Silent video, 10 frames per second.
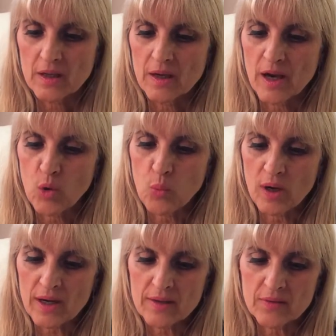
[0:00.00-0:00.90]
Now,
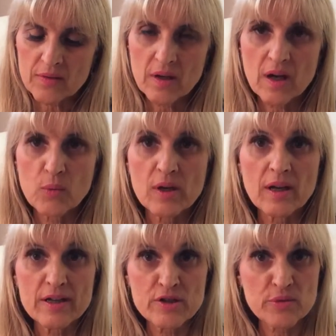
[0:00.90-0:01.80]
what I think I would
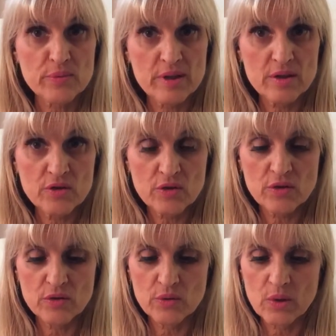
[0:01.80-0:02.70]
like to read to
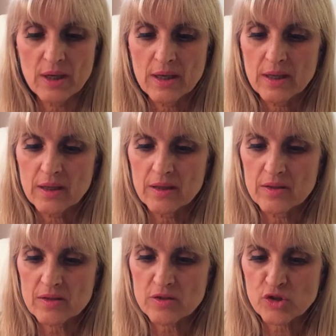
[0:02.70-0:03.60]
you
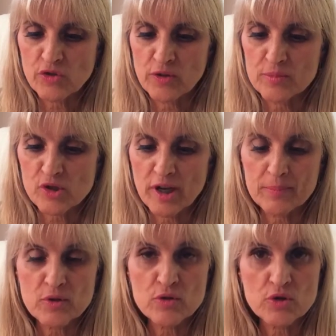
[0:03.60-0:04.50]
is from
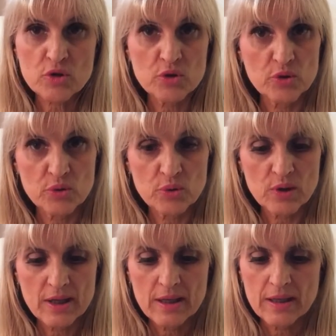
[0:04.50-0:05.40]
chapter 2.
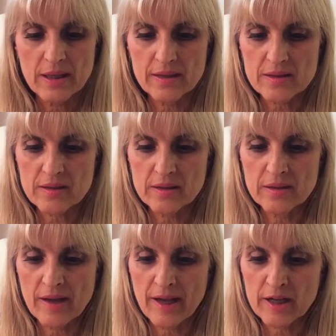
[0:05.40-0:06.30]
It's the
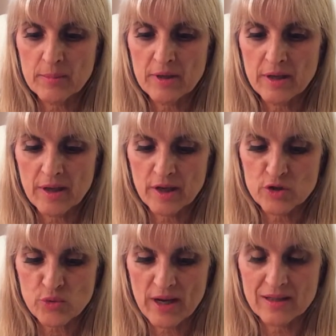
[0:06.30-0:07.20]
anatomy and
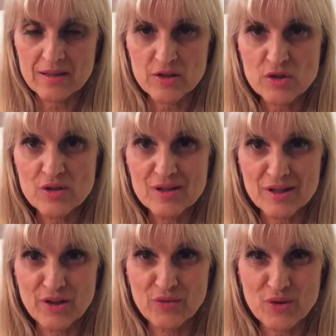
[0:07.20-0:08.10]
transitions
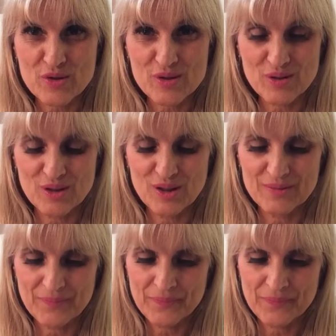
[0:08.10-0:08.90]
of your soul.